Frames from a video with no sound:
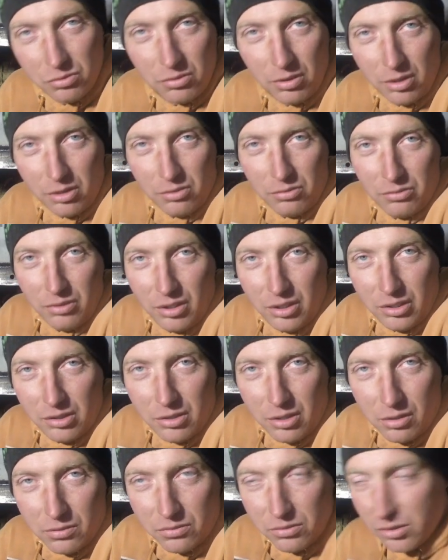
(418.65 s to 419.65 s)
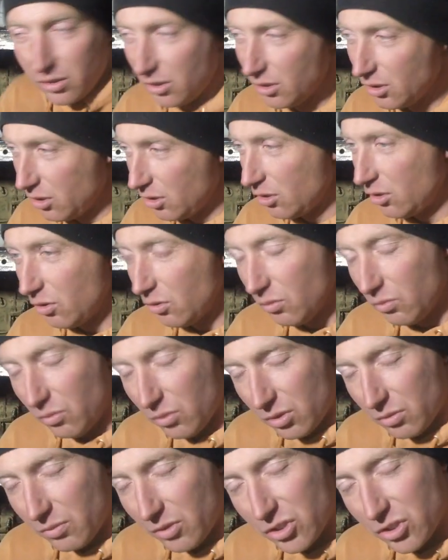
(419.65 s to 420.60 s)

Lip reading: I don't really know. What am I